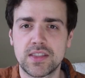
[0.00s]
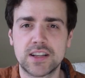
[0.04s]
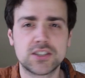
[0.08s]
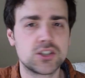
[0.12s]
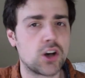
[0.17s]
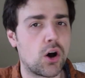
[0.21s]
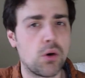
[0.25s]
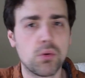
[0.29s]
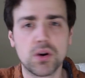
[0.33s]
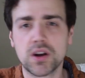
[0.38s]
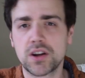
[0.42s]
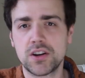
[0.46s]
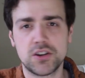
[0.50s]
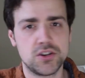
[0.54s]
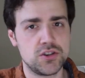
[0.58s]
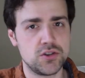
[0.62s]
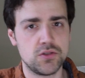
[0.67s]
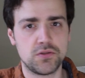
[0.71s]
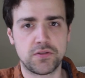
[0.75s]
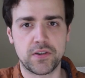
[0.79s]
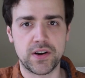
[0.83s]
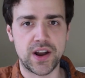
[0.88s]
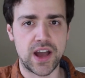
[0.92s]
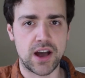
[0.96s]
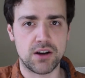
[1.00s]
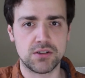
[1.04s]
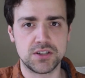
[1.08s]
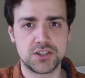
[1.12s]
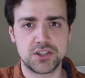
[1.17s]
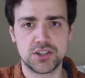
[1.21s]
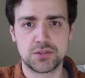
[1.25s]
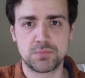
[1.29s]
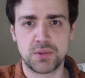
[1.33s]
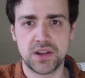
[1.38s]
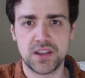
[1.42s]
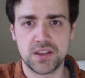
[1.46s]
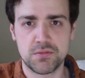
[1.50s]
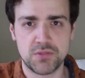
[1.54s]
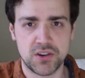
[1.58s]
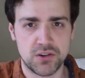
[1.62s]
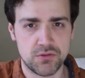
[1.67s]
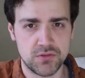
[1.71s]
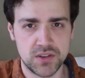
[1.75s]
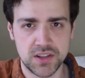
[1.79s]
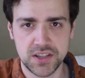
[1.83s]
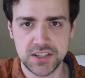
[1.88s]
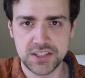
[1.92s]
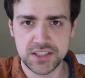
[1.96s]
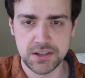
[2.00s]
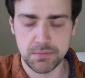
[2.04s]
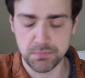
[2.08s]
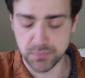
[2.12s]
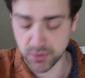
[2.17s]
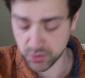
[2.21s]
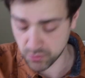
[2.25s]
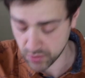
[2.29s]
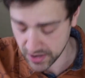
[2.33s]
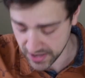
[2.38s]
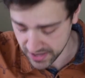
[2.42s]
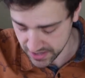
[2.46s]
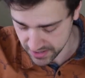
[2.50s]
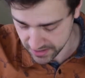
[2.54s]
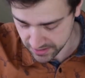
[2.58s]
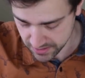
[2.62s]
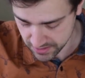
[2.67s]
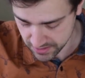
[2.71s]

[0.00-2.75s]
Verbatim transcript: That's all we're going to do for now, is just play them in a really simple way.